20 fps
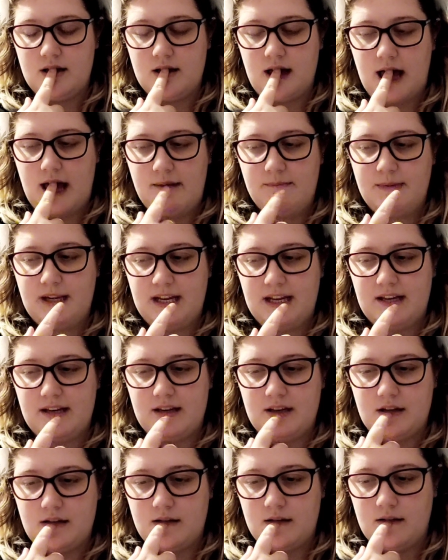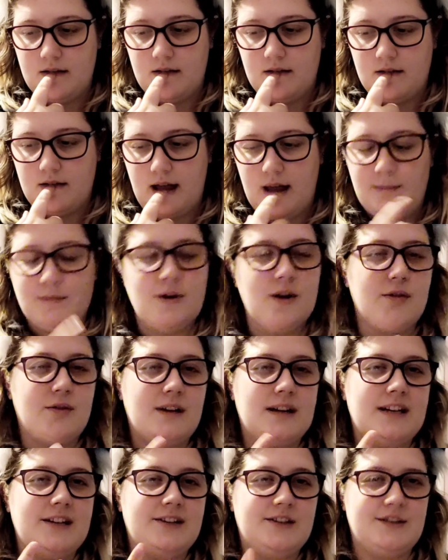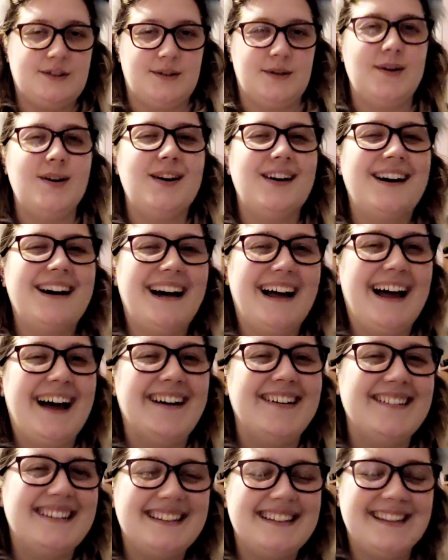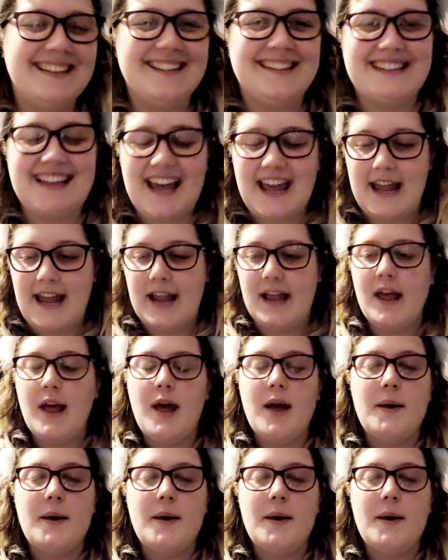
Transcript: I mean, I'm not really sure what else to say.